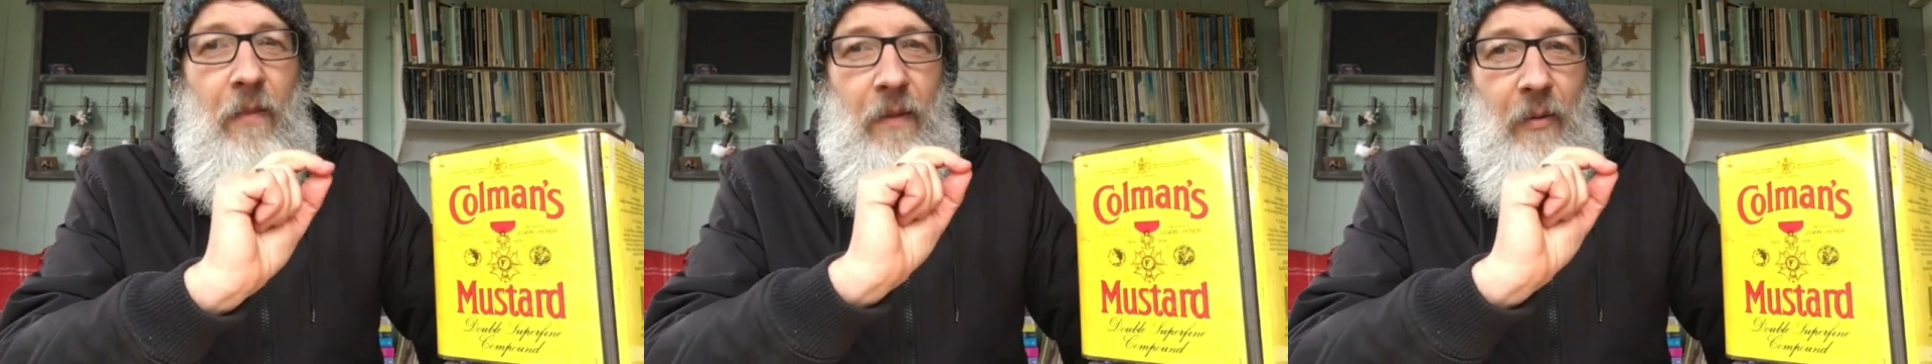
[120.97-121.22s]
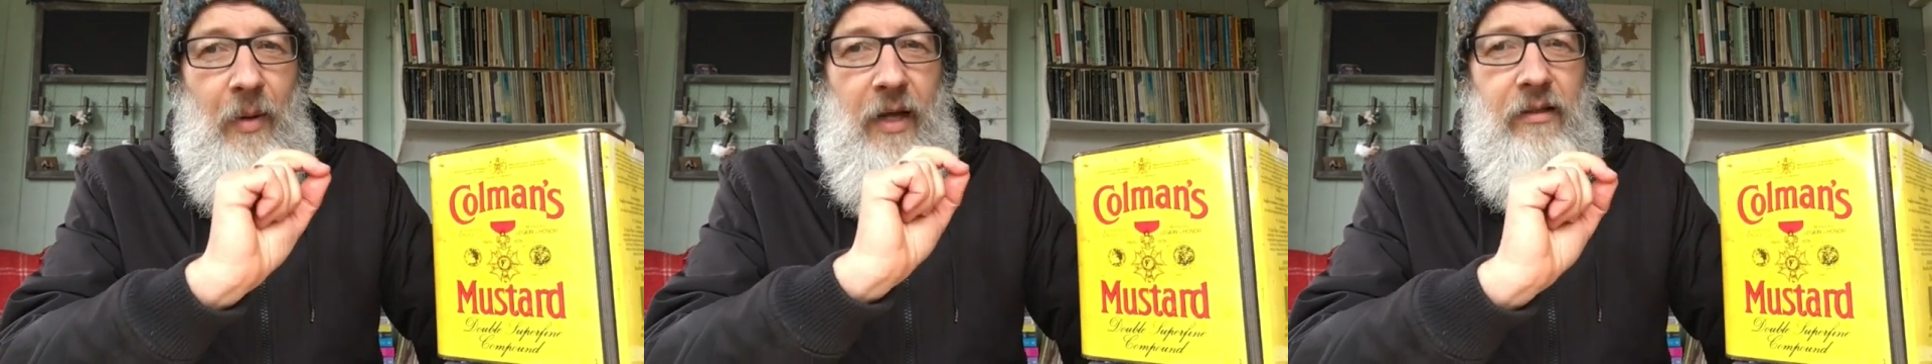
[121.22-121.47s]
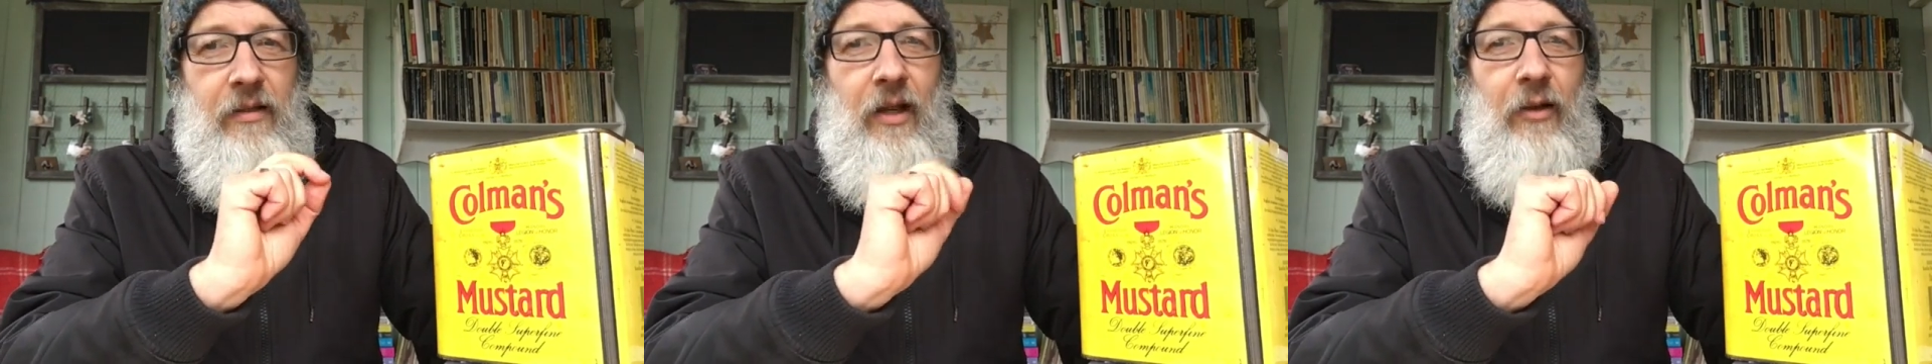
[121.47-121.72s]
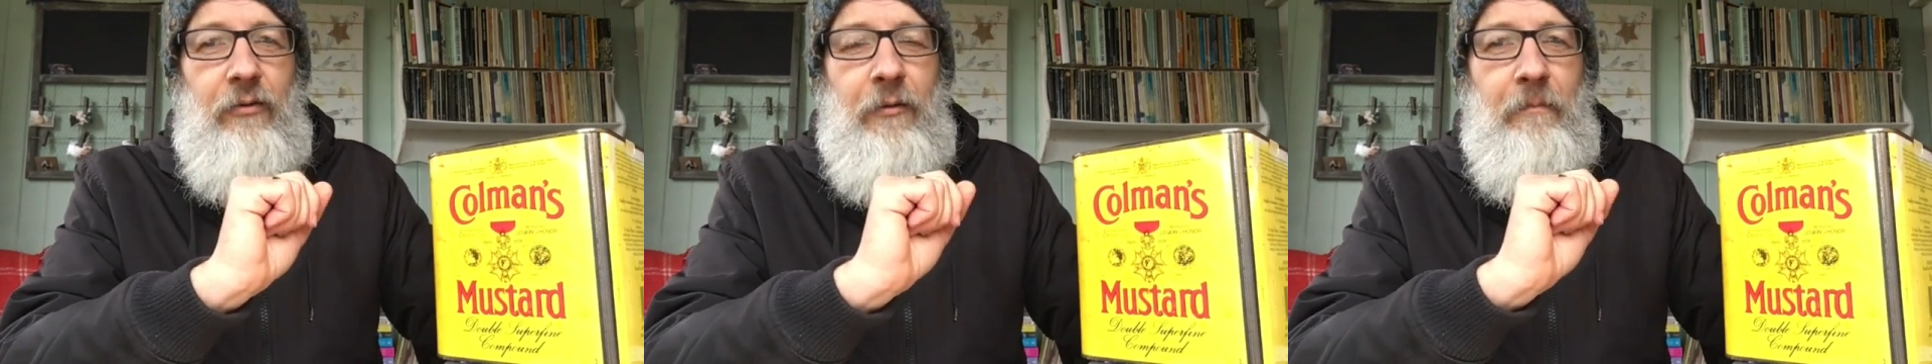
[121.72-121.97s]
the
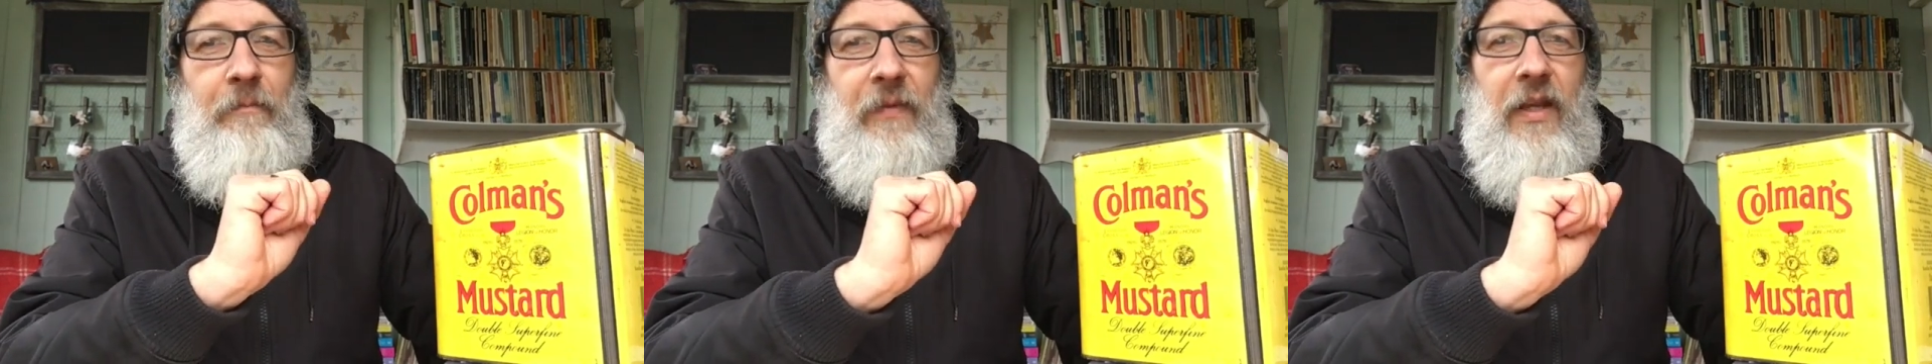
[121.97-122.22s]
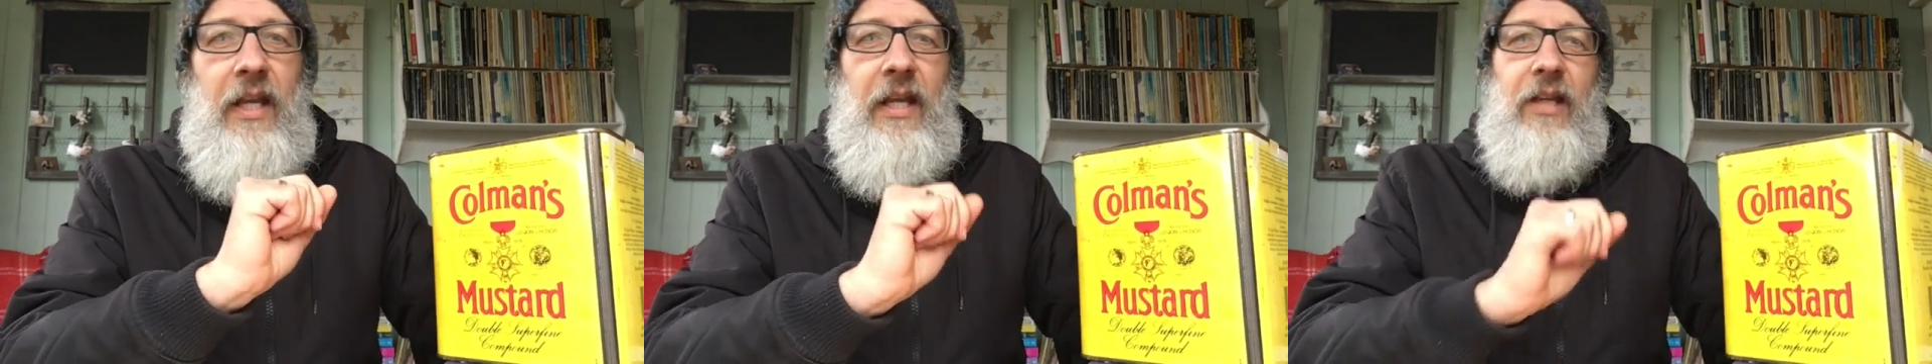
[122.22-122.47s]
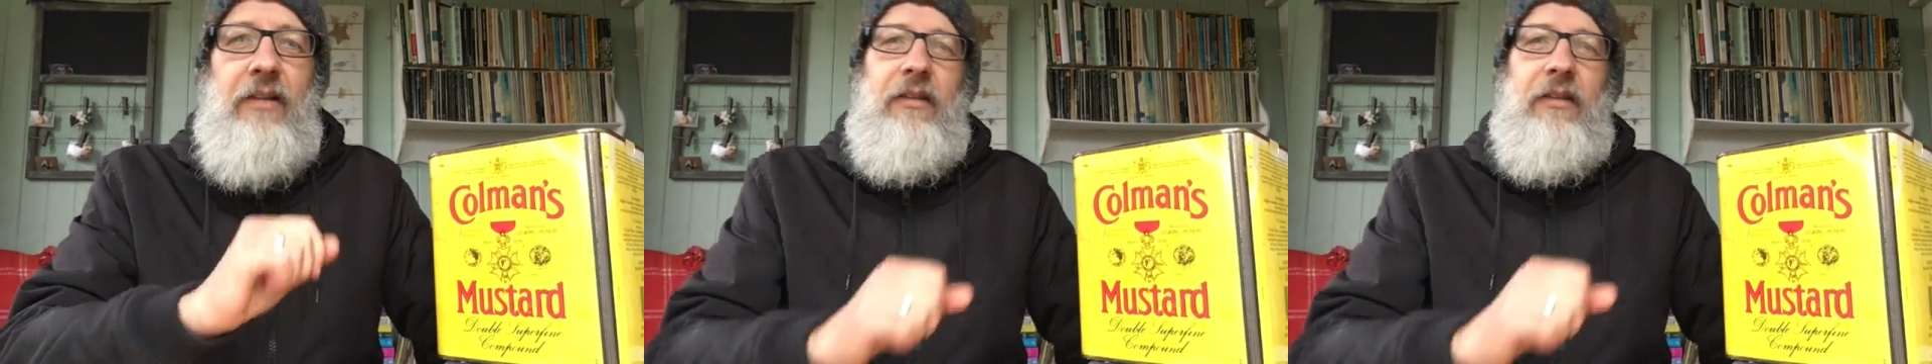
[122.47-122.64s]
passcode. And